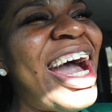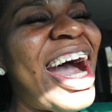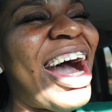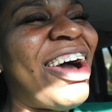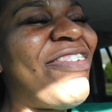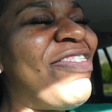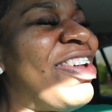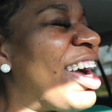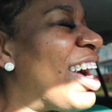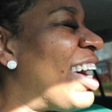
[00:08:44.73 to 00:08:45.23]

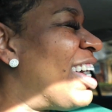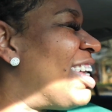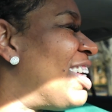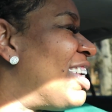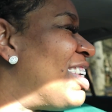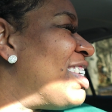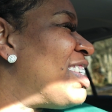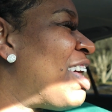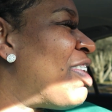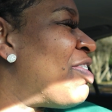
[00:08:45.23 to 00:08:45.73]
I feel like I
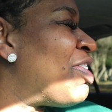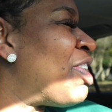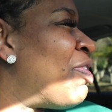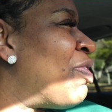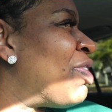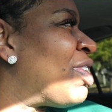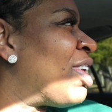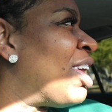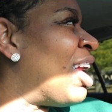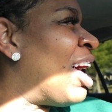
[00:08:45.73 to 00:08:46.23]
did the same
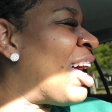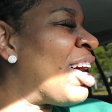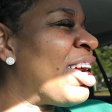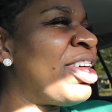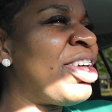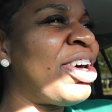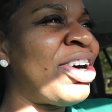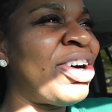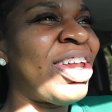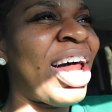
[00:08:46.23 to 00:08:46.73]
thing with Alana
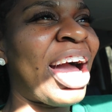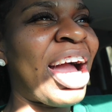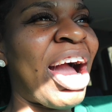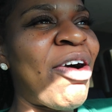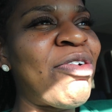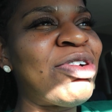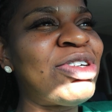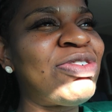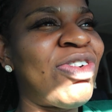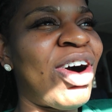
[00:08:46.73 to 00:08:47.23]
though. Like
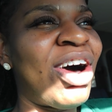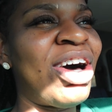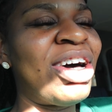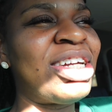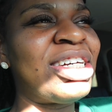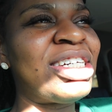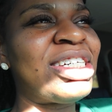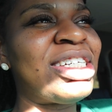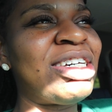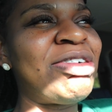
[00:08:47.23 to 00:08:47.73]
I was
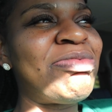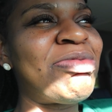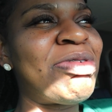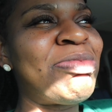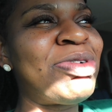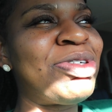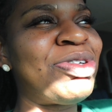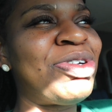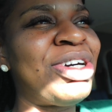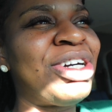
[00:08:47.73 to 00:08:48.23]
falling asleep in
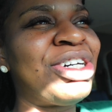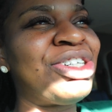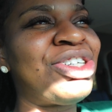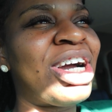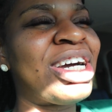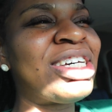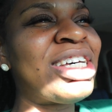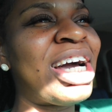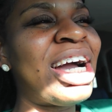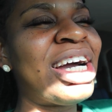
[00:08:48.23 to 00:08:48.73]
between
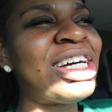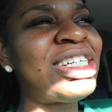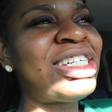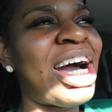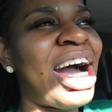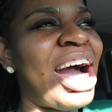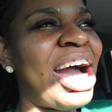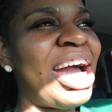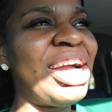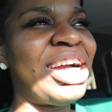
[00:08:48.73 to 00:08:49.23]
contractions. I got
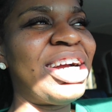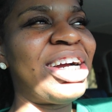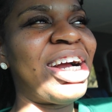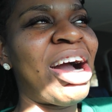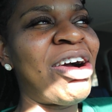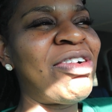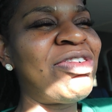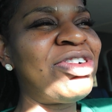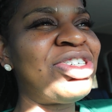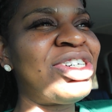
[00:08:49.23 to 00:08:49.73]
tired.
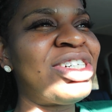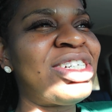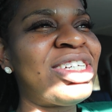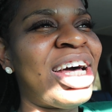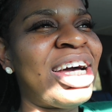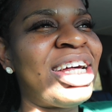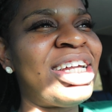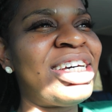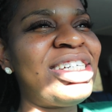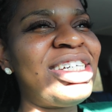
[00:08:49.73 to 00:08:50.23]
I was just
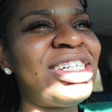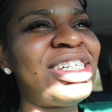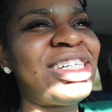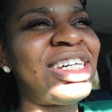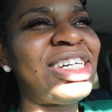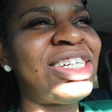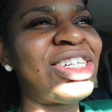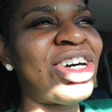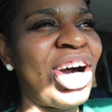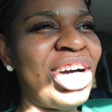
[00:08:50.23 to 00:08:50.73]
like, this is
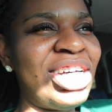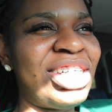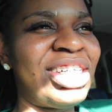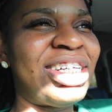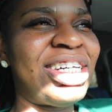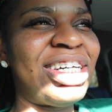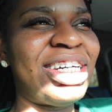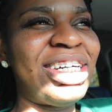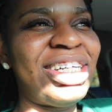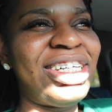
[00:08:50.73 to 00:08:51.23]

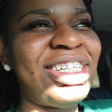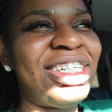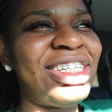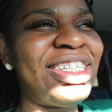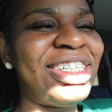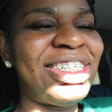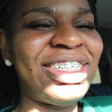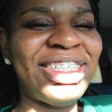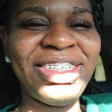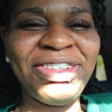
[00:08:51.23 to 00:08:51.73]
exhausting.
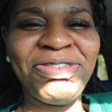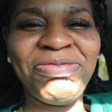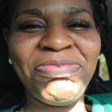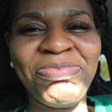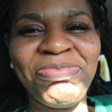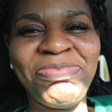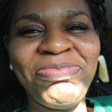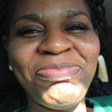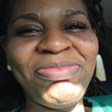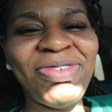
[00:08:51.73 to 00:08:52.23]

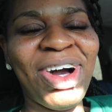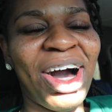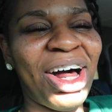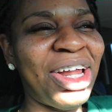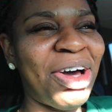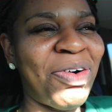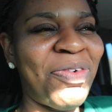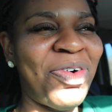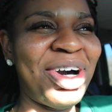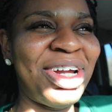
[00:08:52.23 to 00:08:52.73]

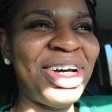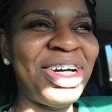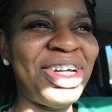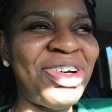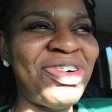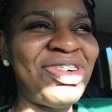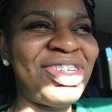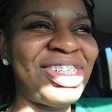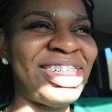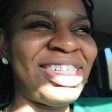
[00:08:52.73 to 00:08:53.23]
All I want to
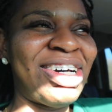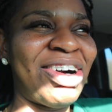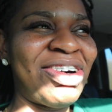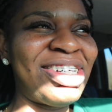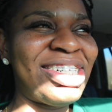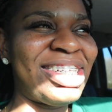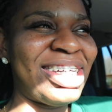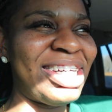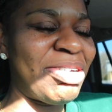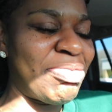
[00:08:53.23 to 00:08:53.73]
do is just go
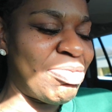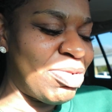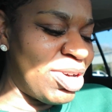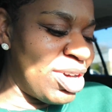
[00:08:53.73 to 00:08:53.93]
to sleep.